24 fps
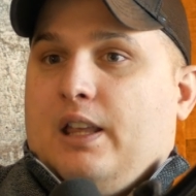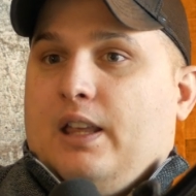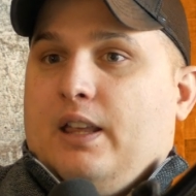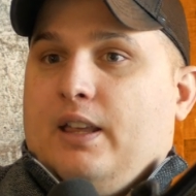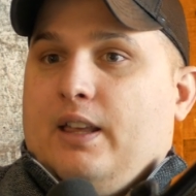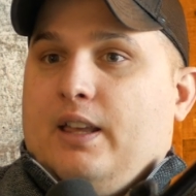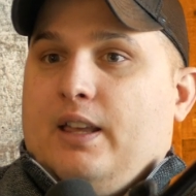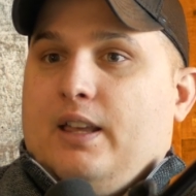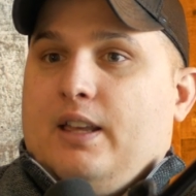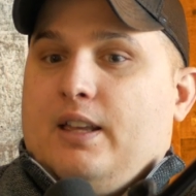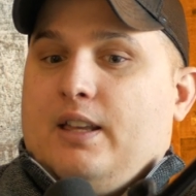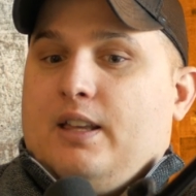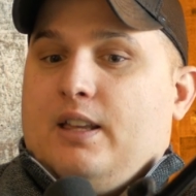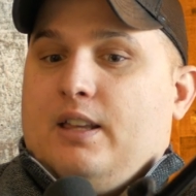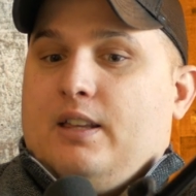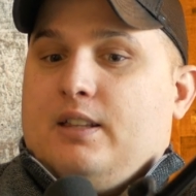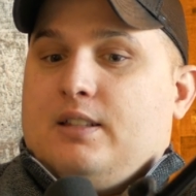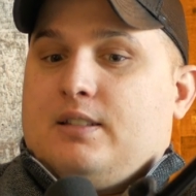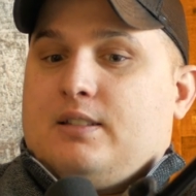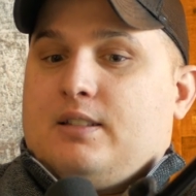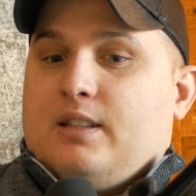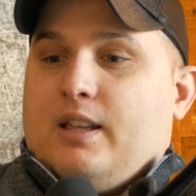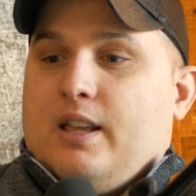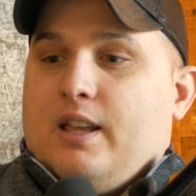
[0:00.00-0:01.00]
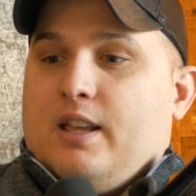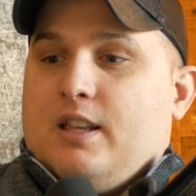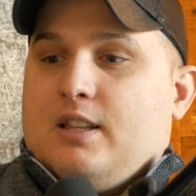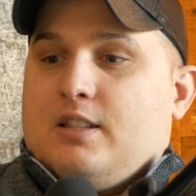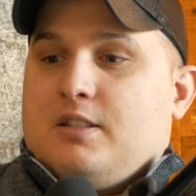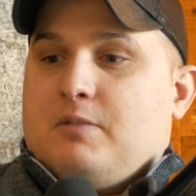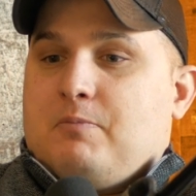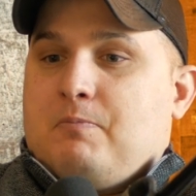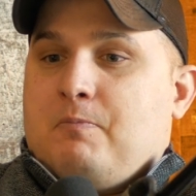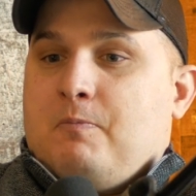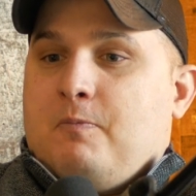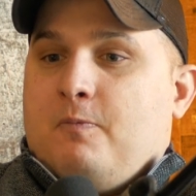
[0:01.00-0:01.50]

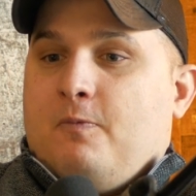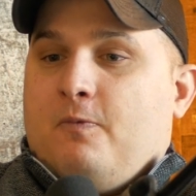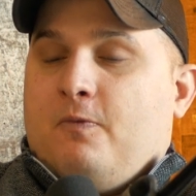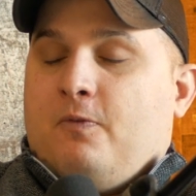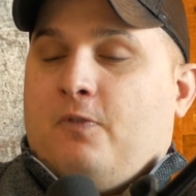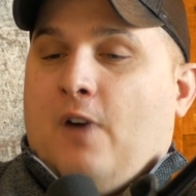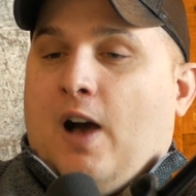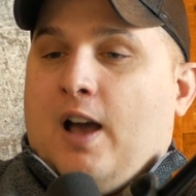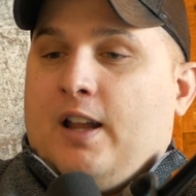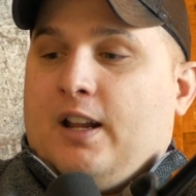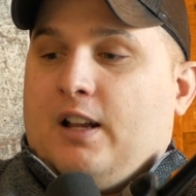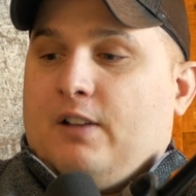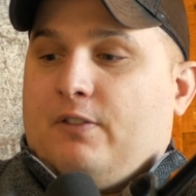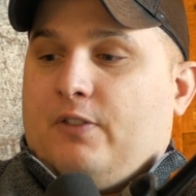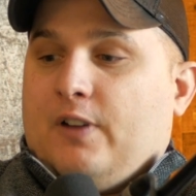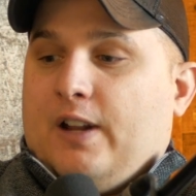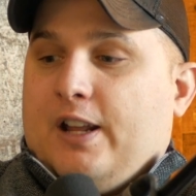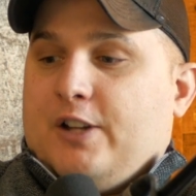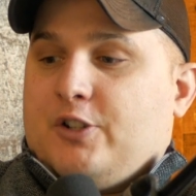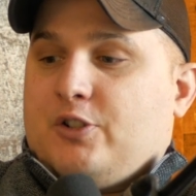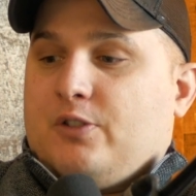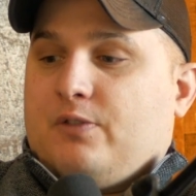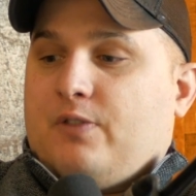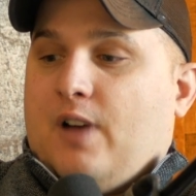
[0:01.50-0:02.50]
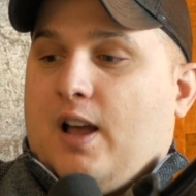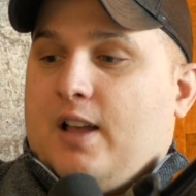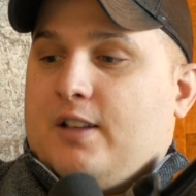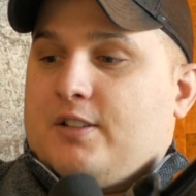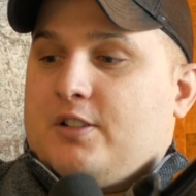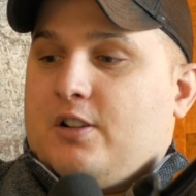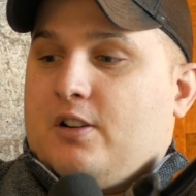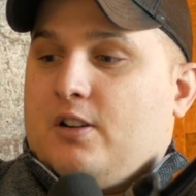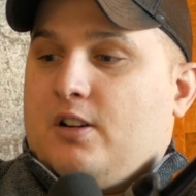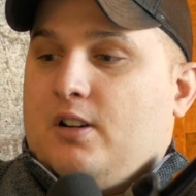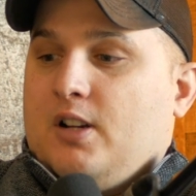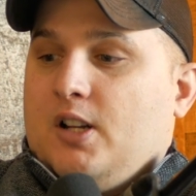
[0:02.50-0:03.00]
is finding a financial
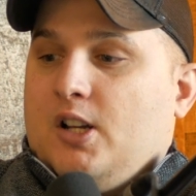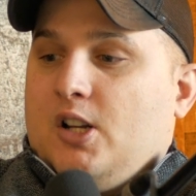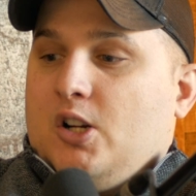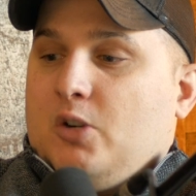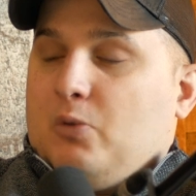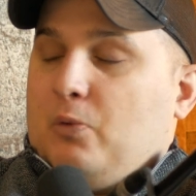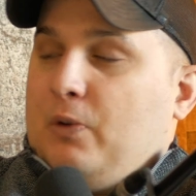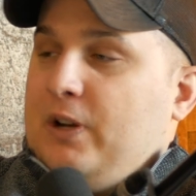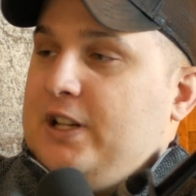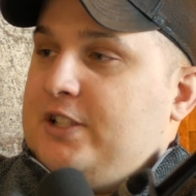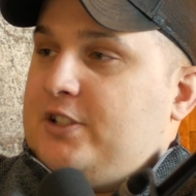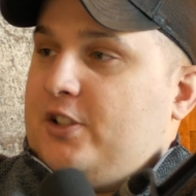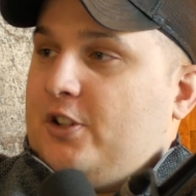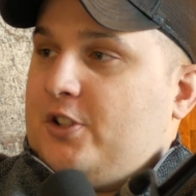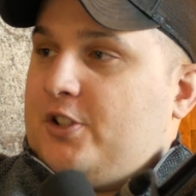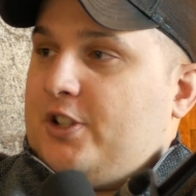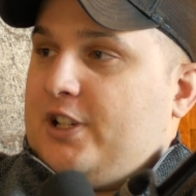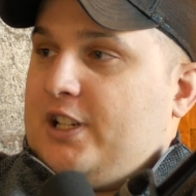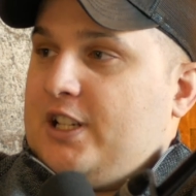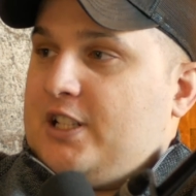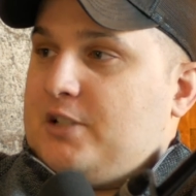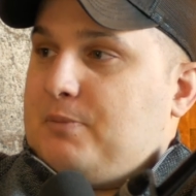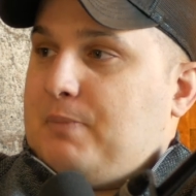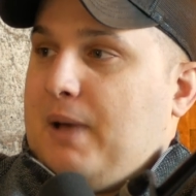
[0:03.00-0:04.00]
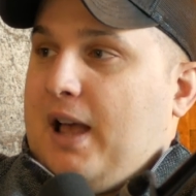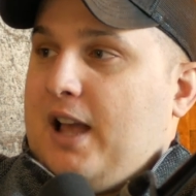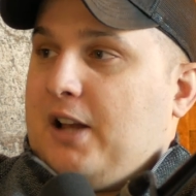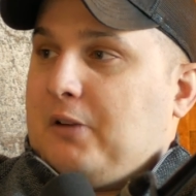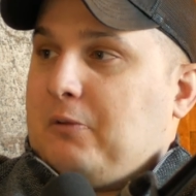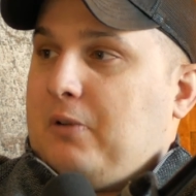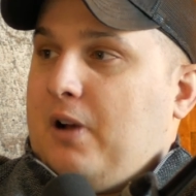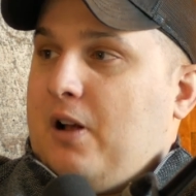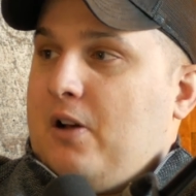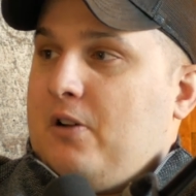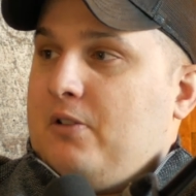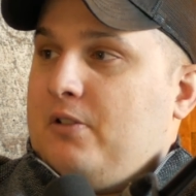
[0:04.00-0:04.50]
advisor, researching his
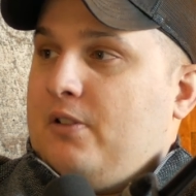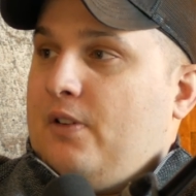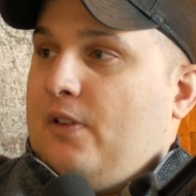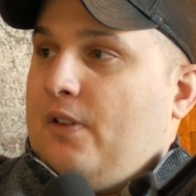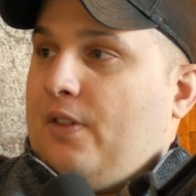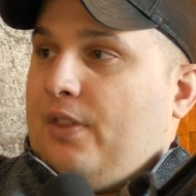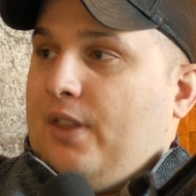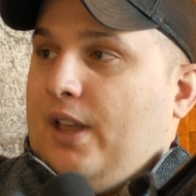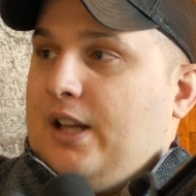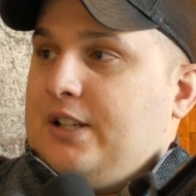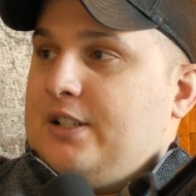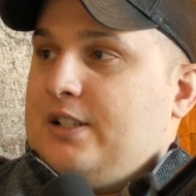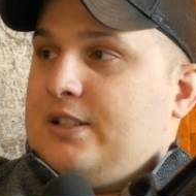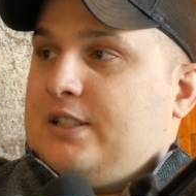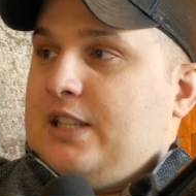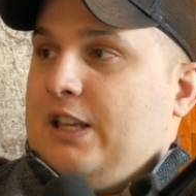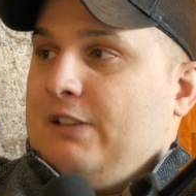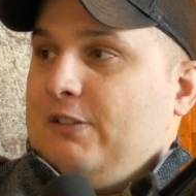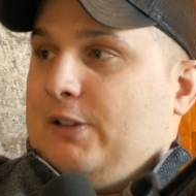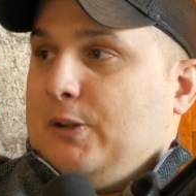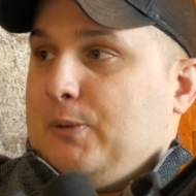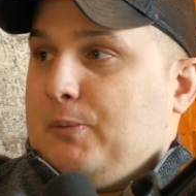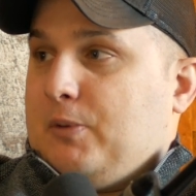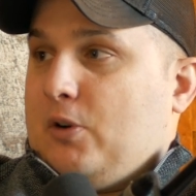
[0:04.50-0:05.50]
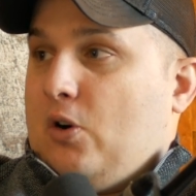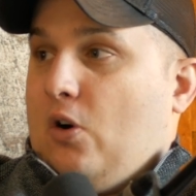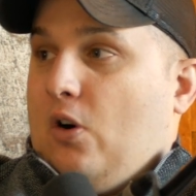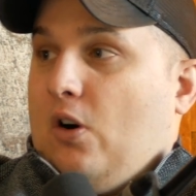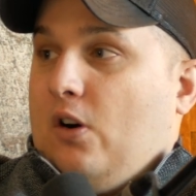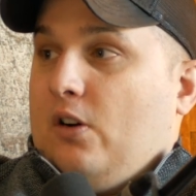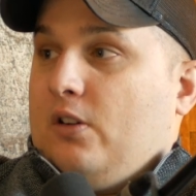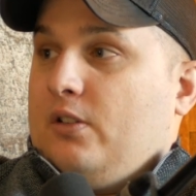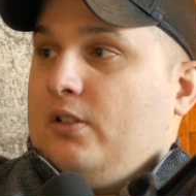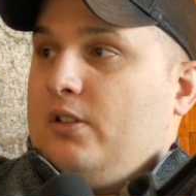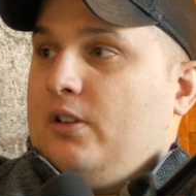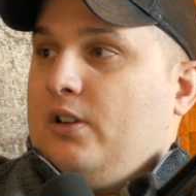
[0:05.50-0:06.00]
background, and just giving him a
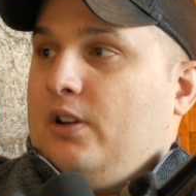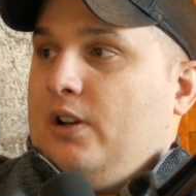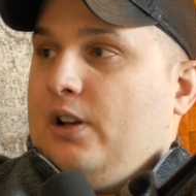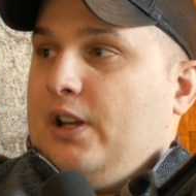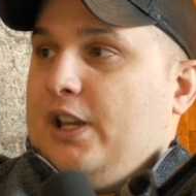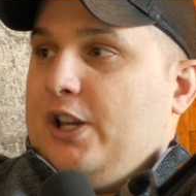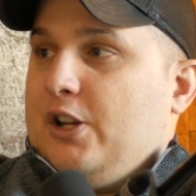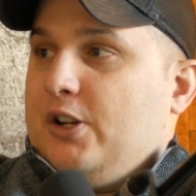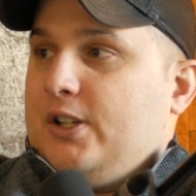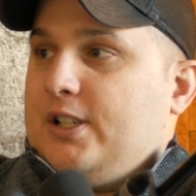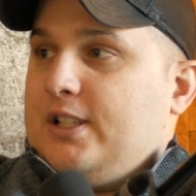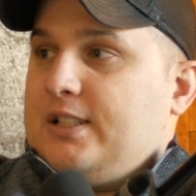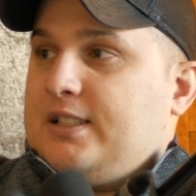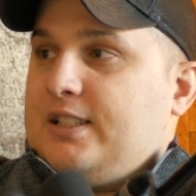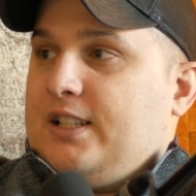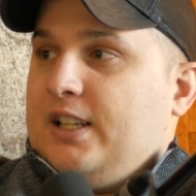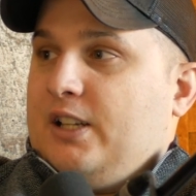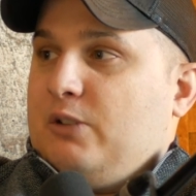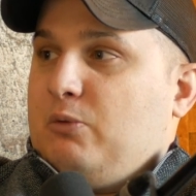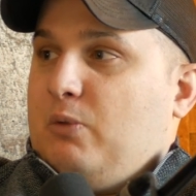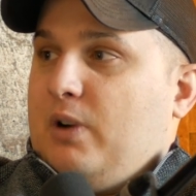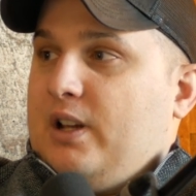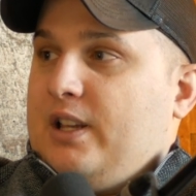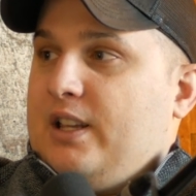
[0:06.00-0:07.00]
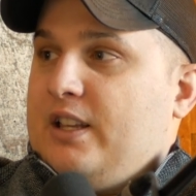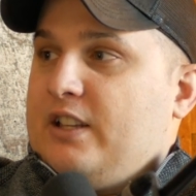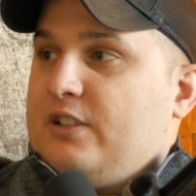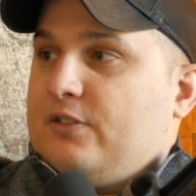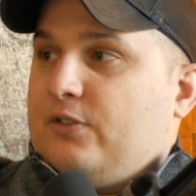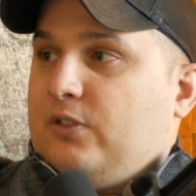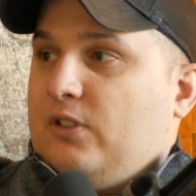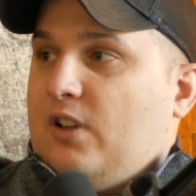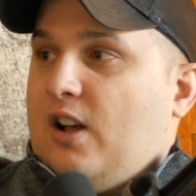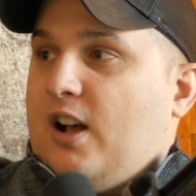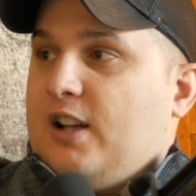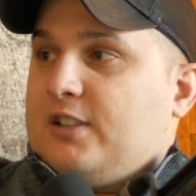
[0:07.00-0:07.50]
call. Just seeing what his
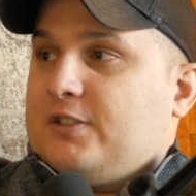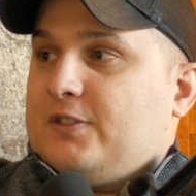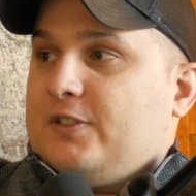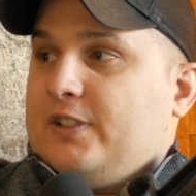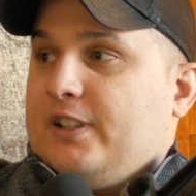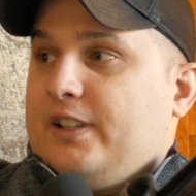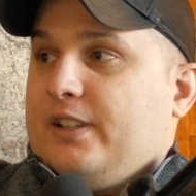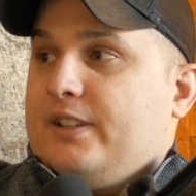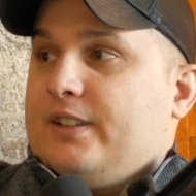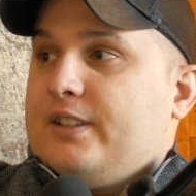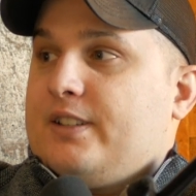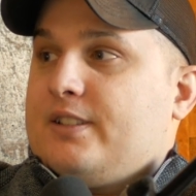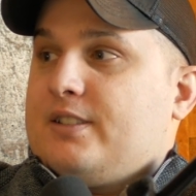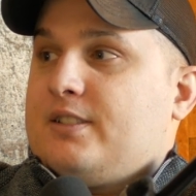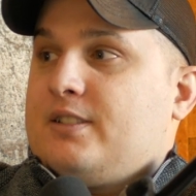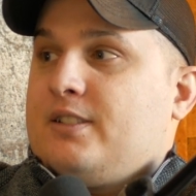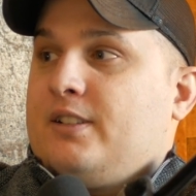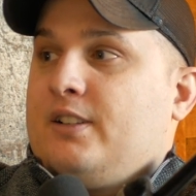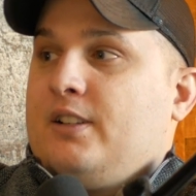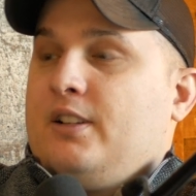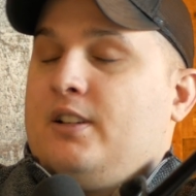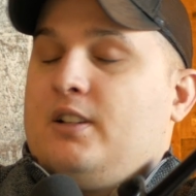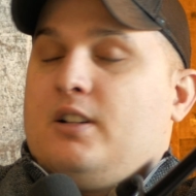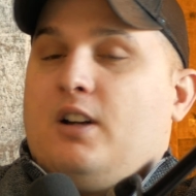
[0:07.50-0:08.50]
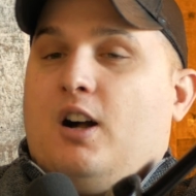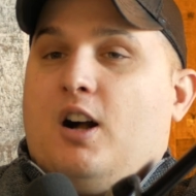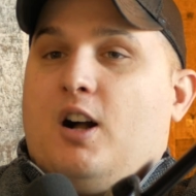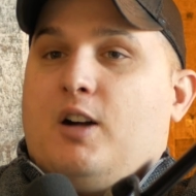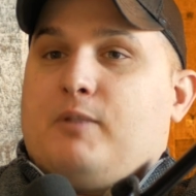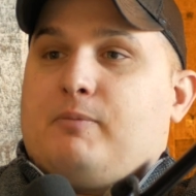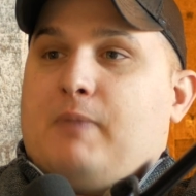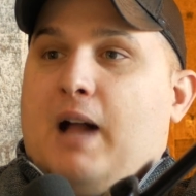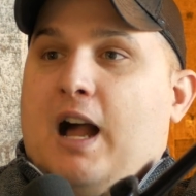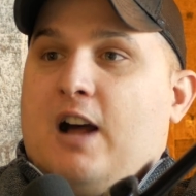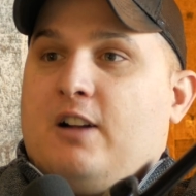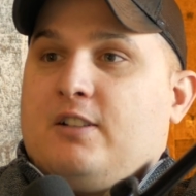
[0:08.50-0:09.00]
philosophy is.
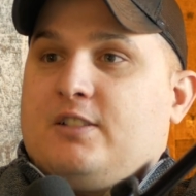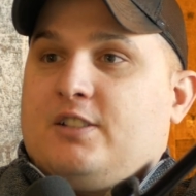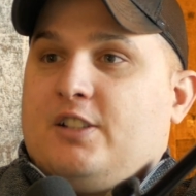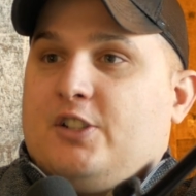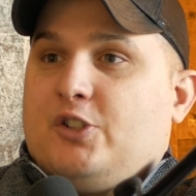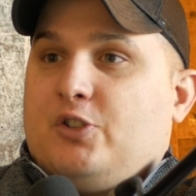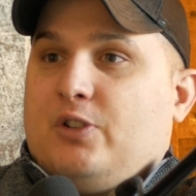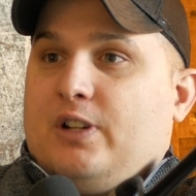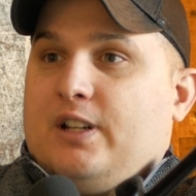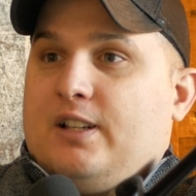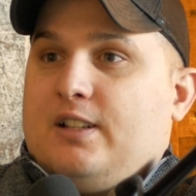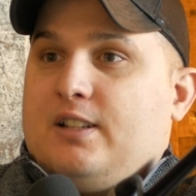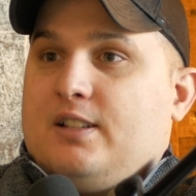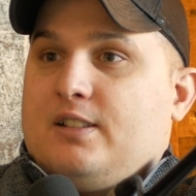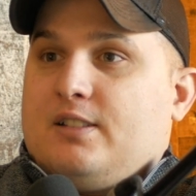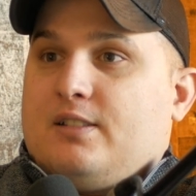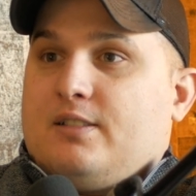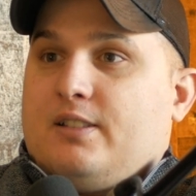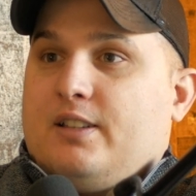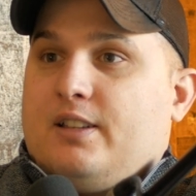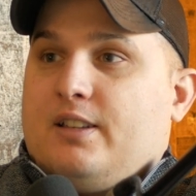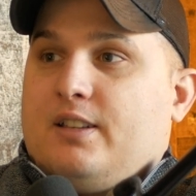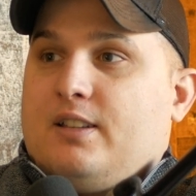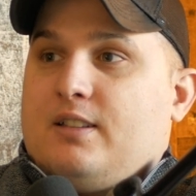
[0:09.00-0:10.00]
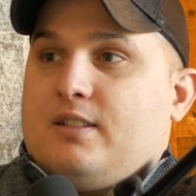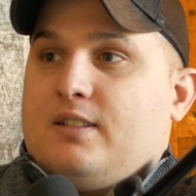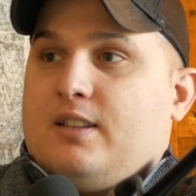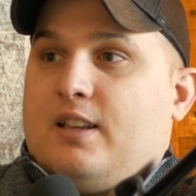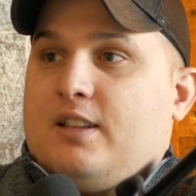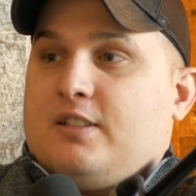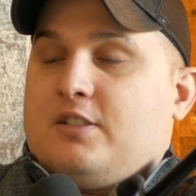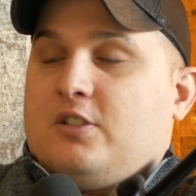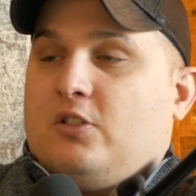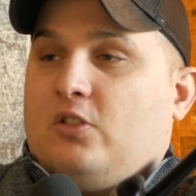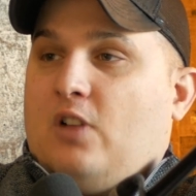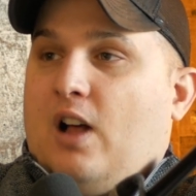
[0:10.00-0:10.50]
How does he treat
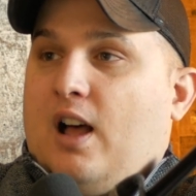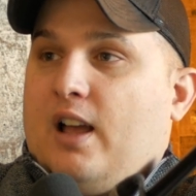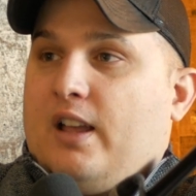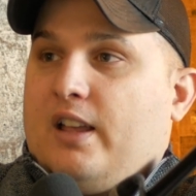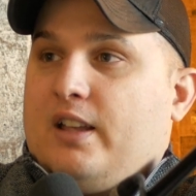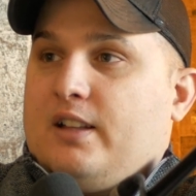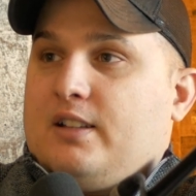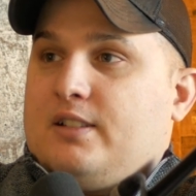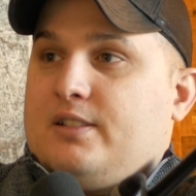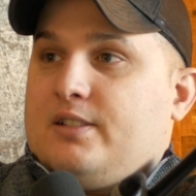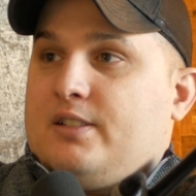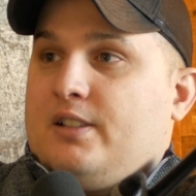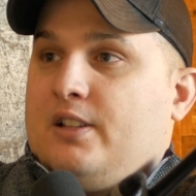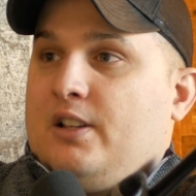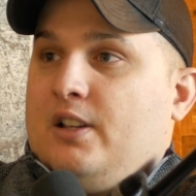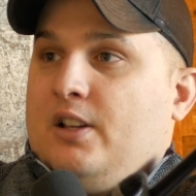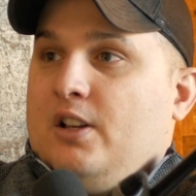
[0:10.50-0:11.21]
his clients?